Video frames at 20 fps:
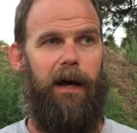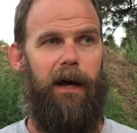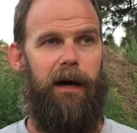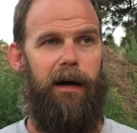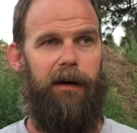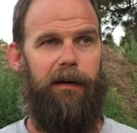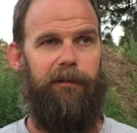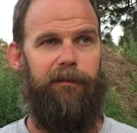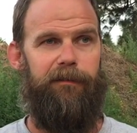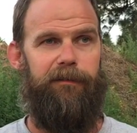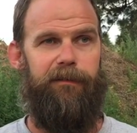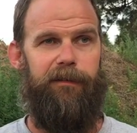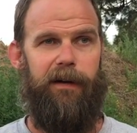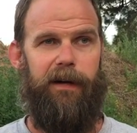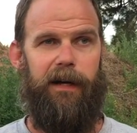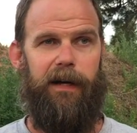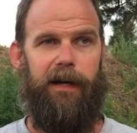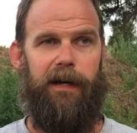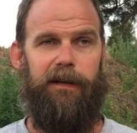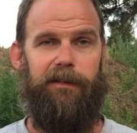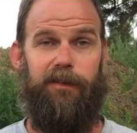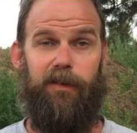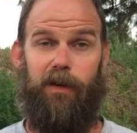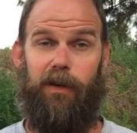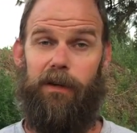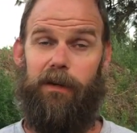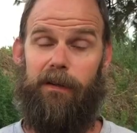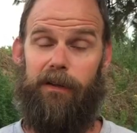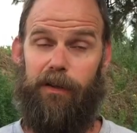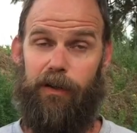of uh,
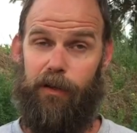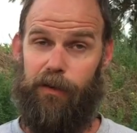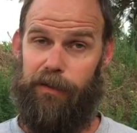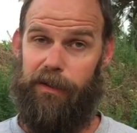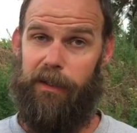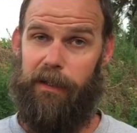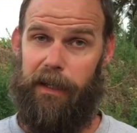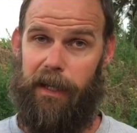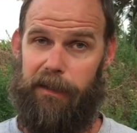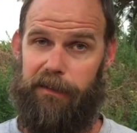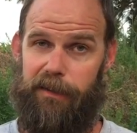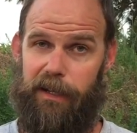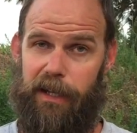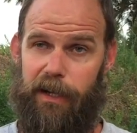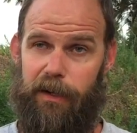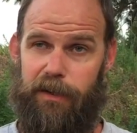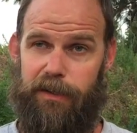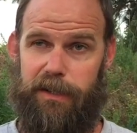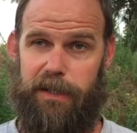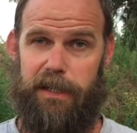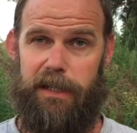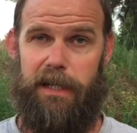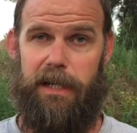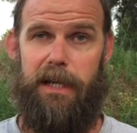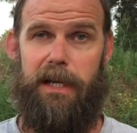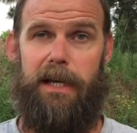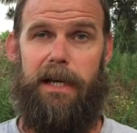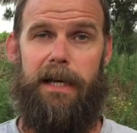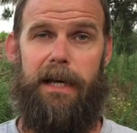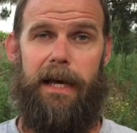sort of using less energy
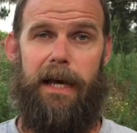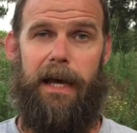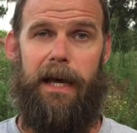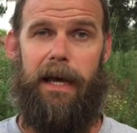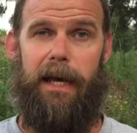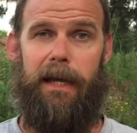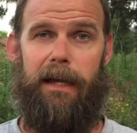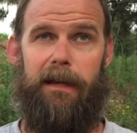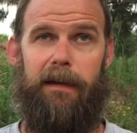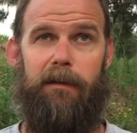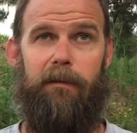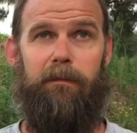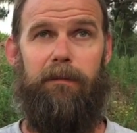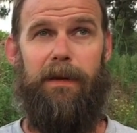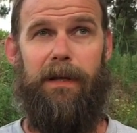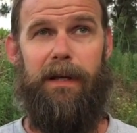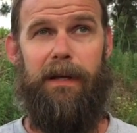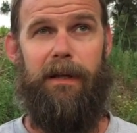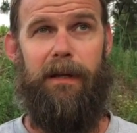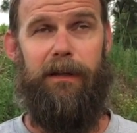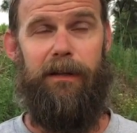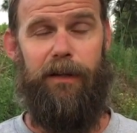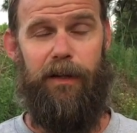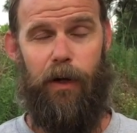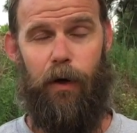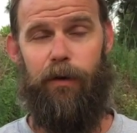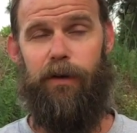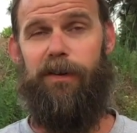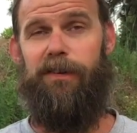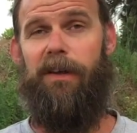and being, you
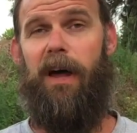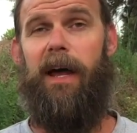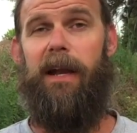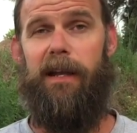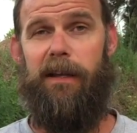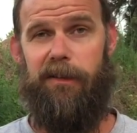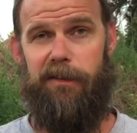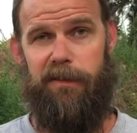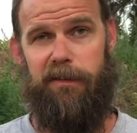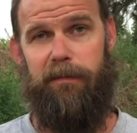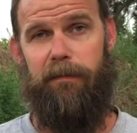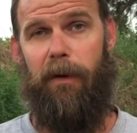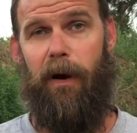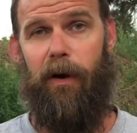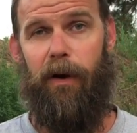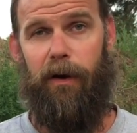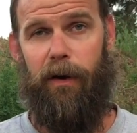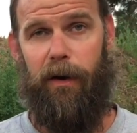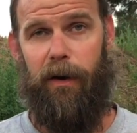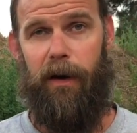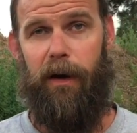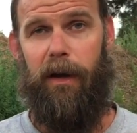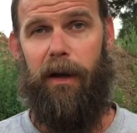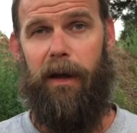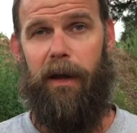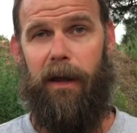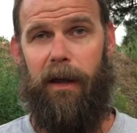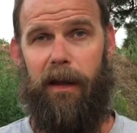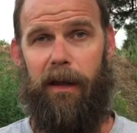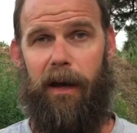know, designing smarter
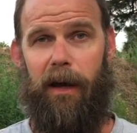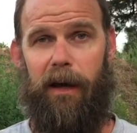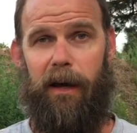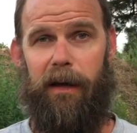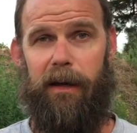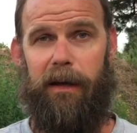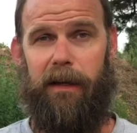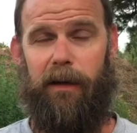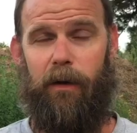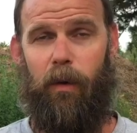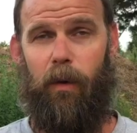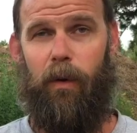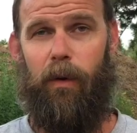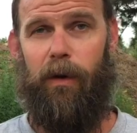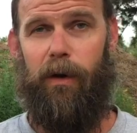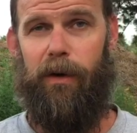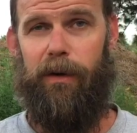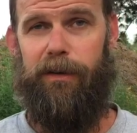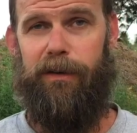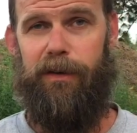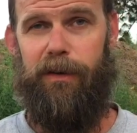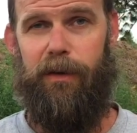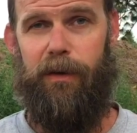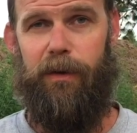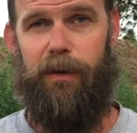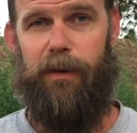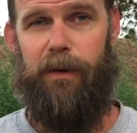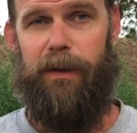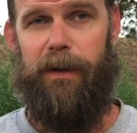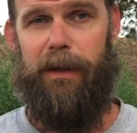uh, in order
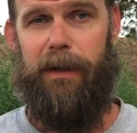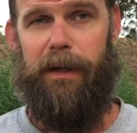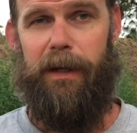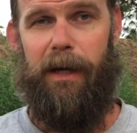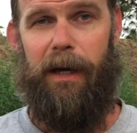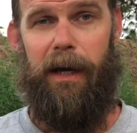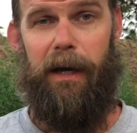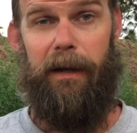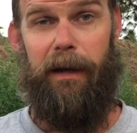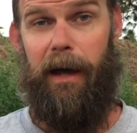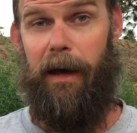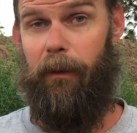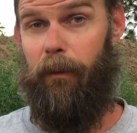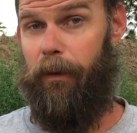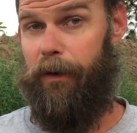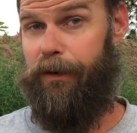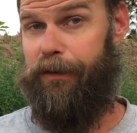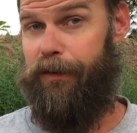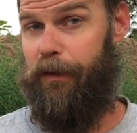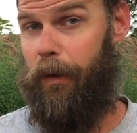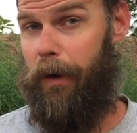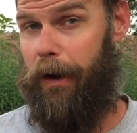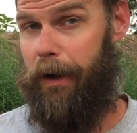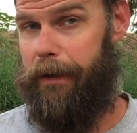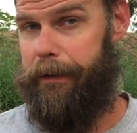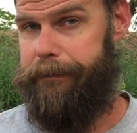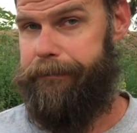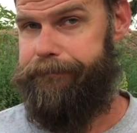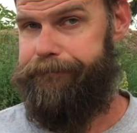to uh, not work so hard.